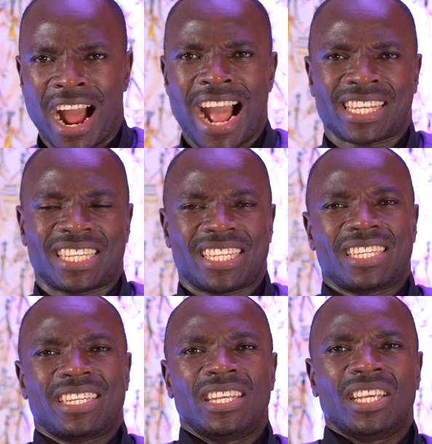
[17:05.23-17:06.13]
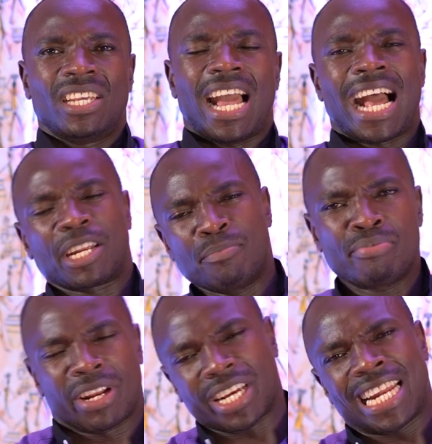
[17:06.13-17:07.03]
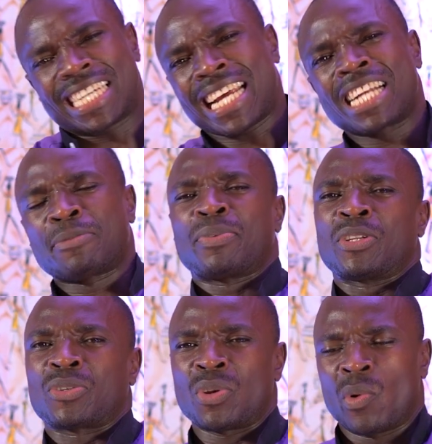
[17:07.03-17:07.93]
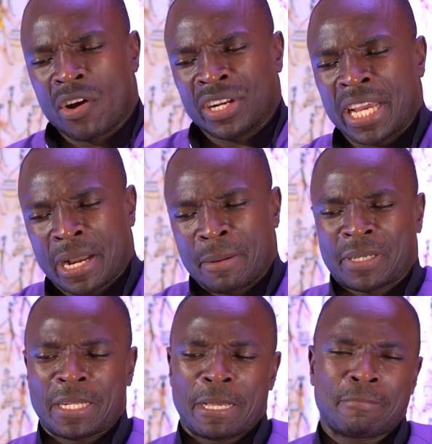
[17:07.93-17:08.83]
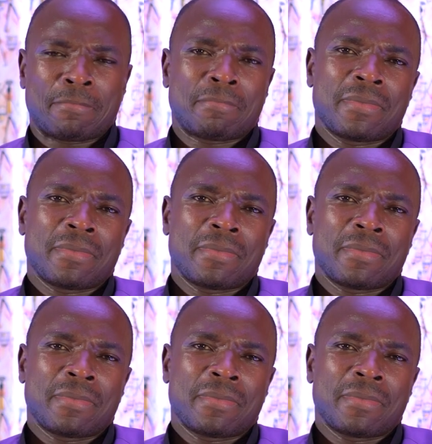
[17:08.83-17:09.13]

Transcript: heart and break that heart prison where they kept them,